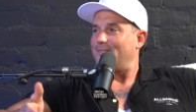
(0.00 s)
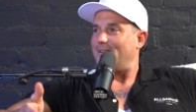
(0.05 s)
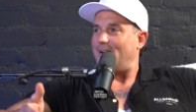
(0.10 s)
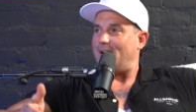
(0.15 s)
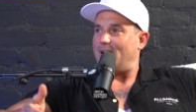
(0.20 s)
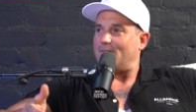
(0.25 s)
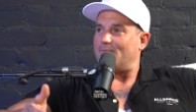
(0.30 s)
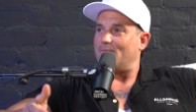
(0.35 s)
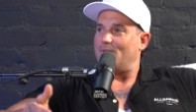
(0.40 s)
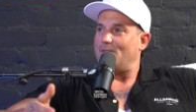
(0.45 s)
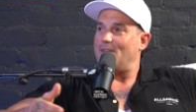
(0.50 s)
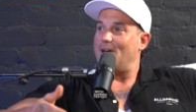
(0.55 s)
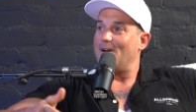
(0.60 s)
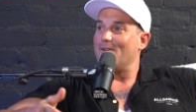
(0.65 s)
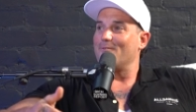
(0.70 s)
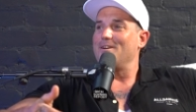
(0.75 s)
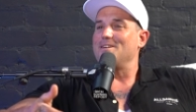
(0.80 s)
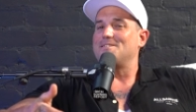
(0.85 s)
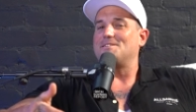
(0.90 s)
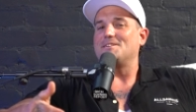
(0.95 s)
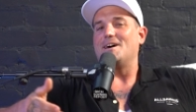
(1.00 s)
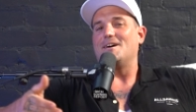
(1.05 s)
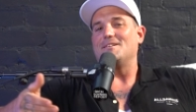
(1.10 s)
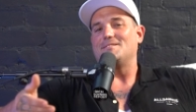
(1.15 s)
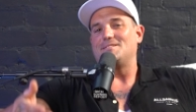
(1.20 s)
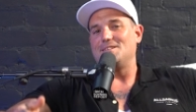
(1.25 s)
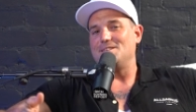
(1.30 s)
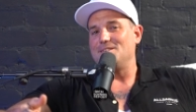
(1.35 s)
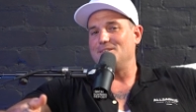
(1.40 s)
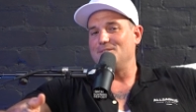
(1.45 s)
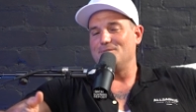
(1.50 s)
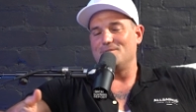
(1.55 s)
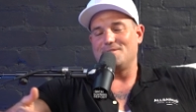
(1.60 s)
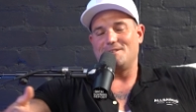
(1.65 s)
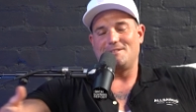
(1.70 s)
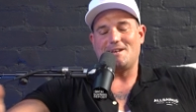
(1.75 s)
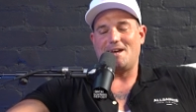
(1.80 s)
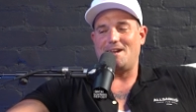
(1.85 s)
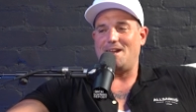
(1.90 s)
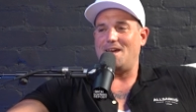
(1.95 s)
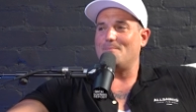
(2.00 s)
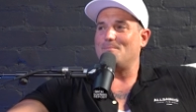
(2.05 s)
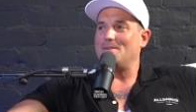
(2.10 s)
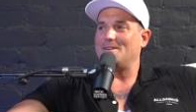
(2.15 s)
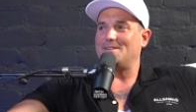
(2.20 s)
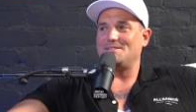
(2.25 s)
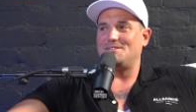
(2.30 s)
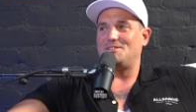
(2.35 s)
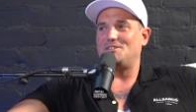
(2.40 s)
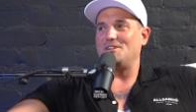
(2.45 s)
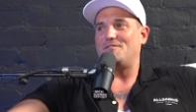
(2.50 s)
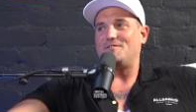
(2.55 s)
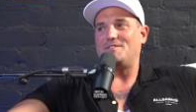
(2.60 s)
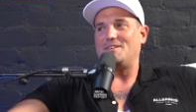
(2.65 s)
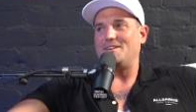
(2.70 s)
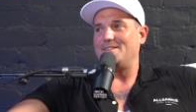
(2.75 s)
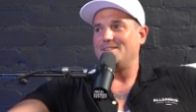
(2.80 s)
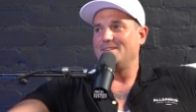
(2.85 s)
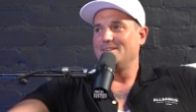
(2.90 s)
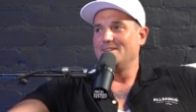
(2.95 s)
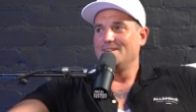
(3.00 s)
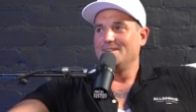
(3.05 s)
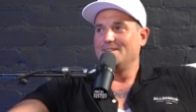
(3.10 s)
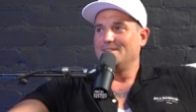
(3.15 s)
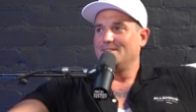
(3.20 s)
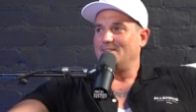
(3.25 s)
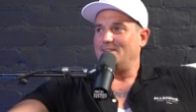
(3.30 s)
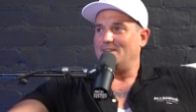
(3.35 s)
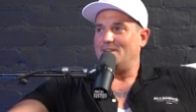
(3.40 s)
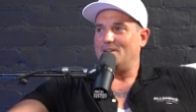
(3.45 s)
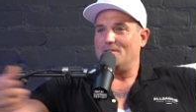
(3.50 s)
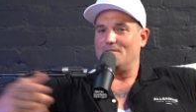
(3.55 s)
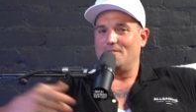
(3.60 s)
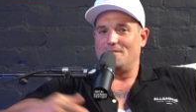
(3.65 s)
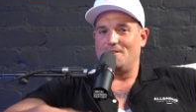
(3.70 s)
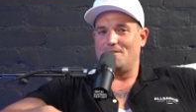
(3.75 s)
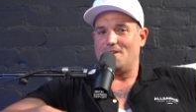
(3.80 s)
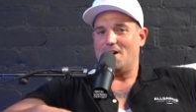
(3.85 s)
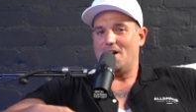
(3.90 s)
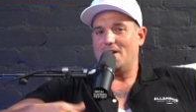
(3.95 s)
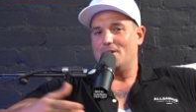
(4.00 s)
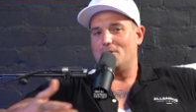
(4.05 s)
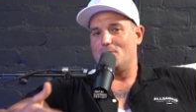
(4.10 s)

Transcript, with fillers: Like when they're reaching out to you, the dynamic is shifted. You know, you're not